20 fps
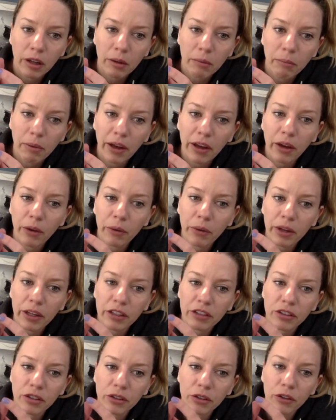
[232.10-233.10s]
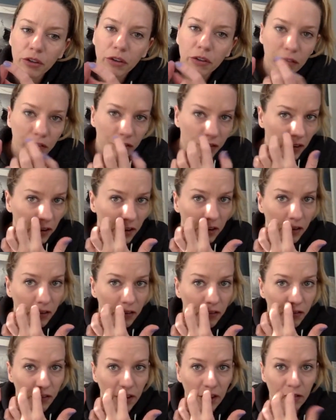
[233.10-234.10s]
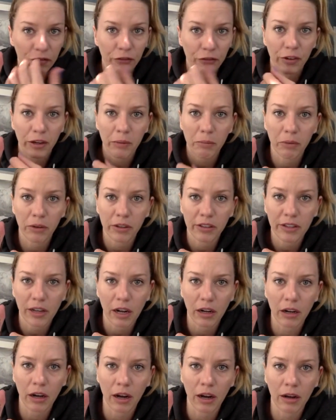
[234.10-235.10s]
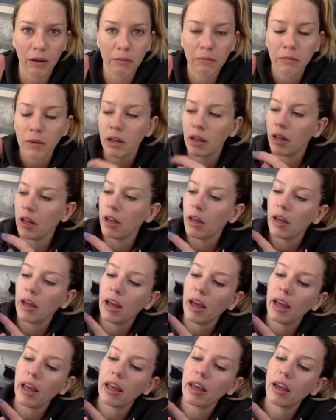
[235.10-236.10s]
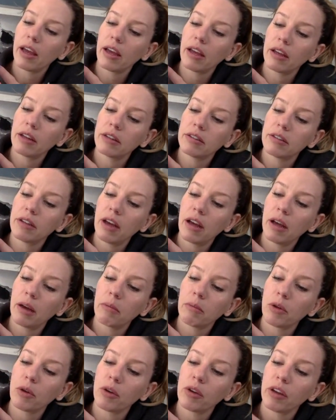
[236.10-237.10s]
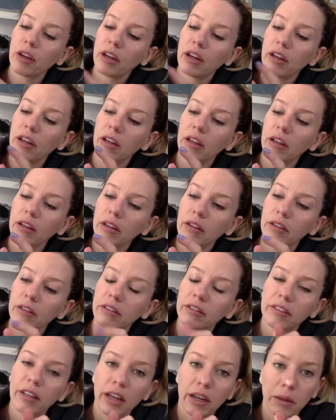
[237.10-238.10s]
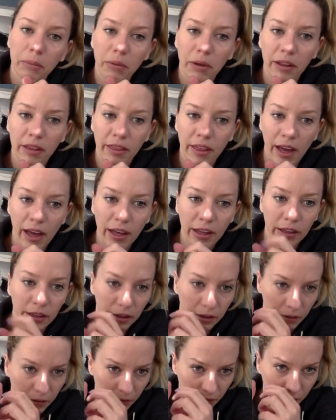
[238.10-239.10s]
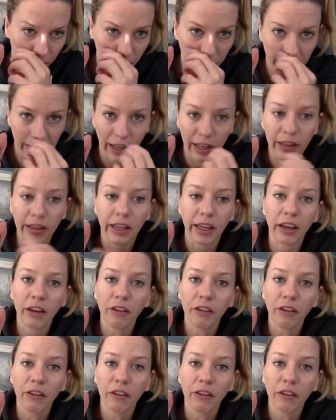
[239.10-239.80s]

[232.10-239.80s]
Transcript: by going to figurefitfreebook.com. And you can get sign up at that with that link,